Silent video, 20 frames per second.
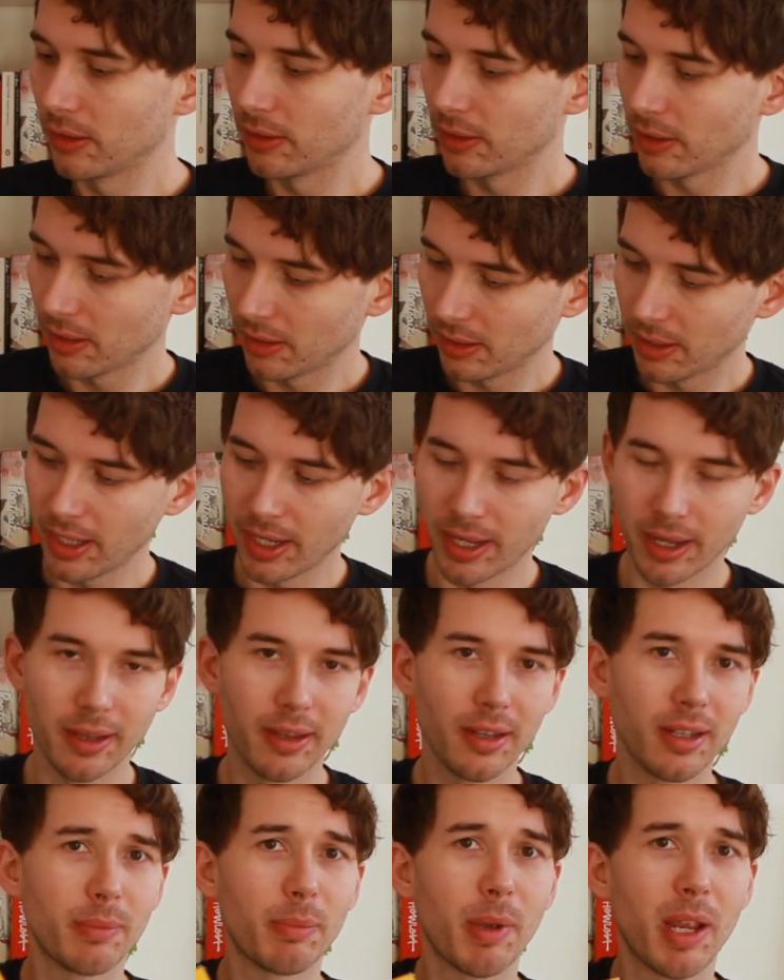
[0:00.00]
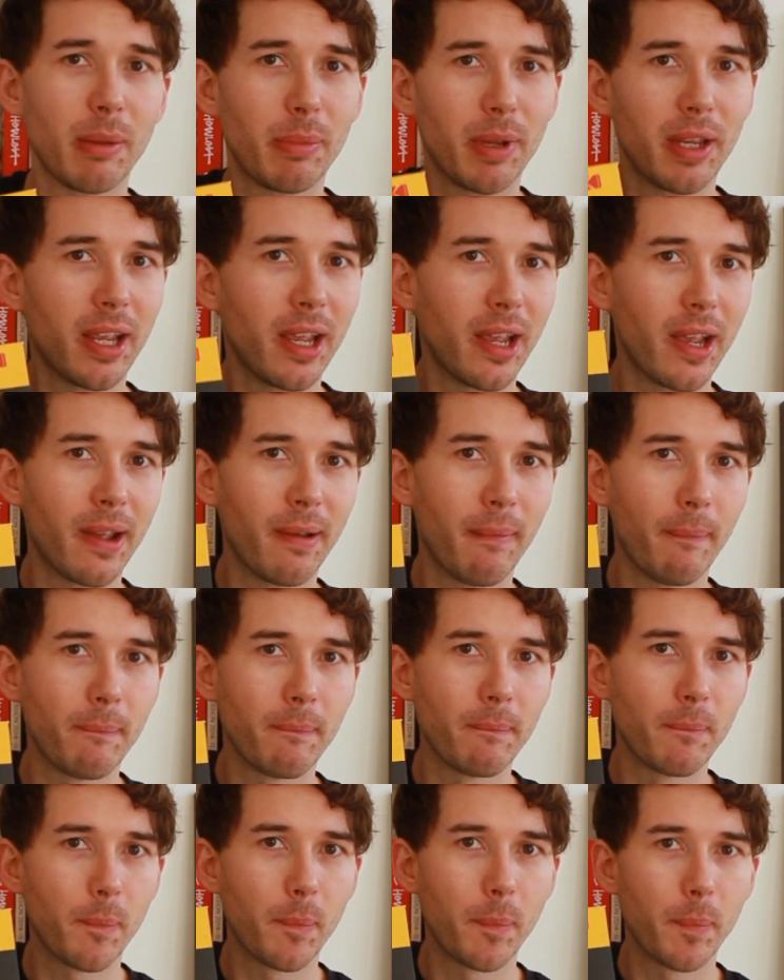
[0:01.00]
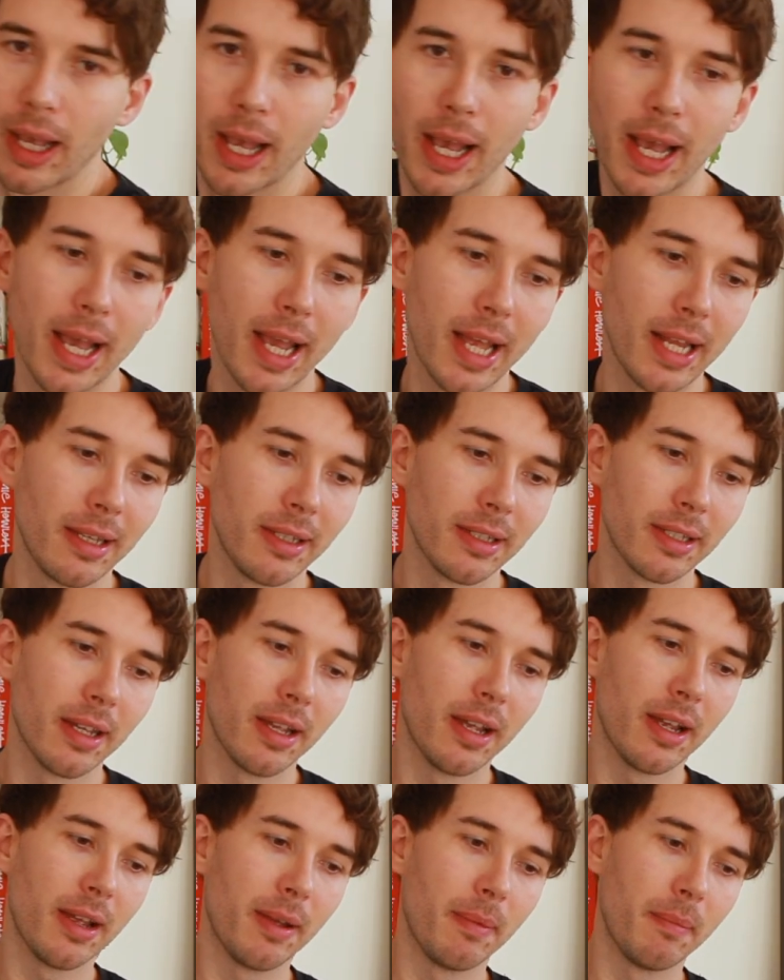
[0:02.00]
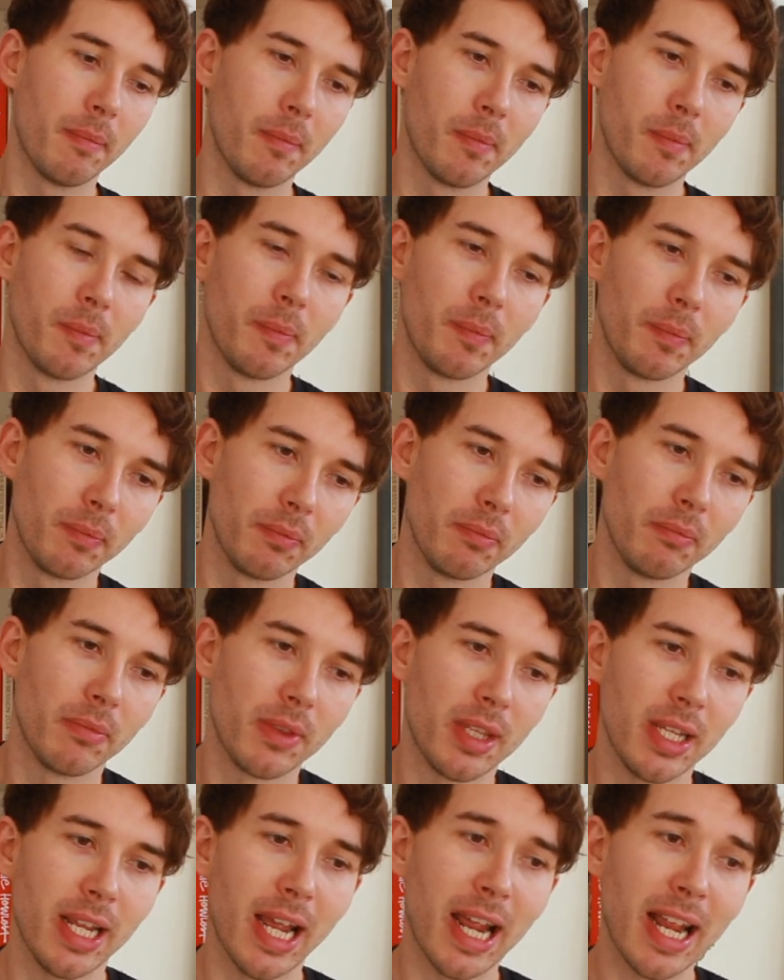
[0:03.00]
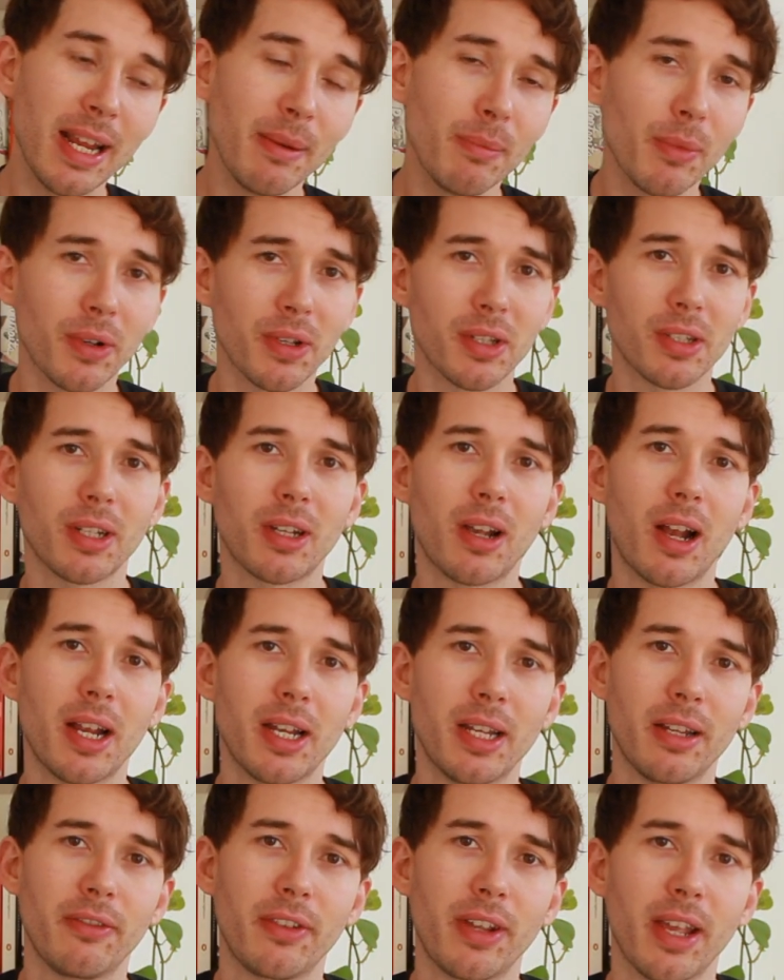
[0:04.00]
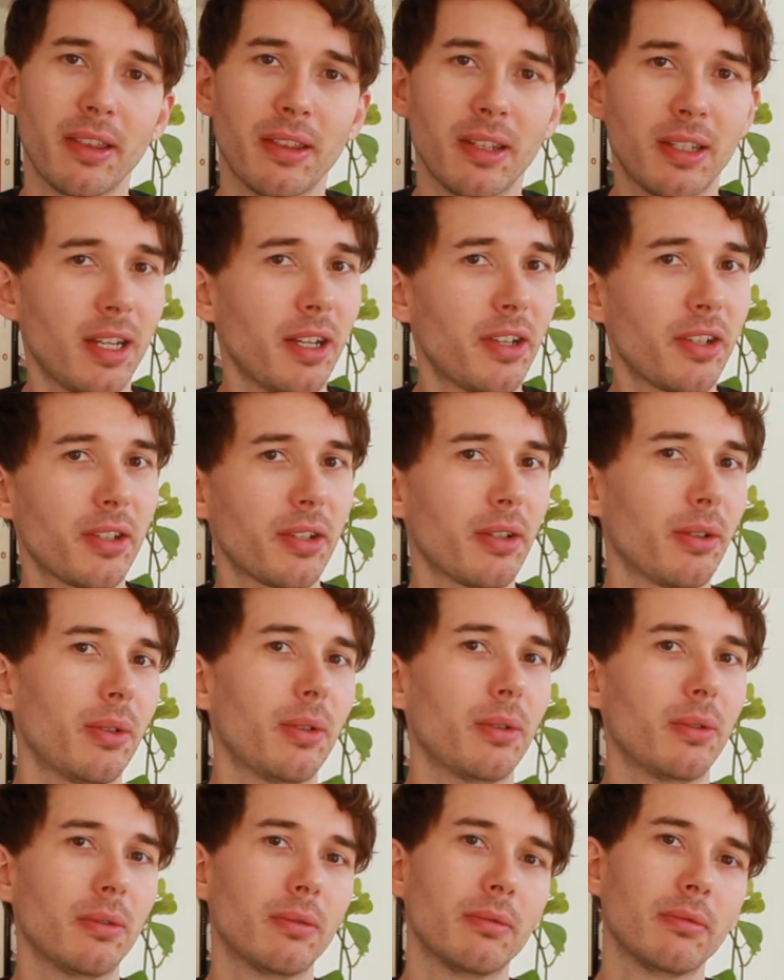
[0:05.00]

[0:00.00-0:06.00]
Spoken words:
just here, this baby here. And the aim was to kind of get the digital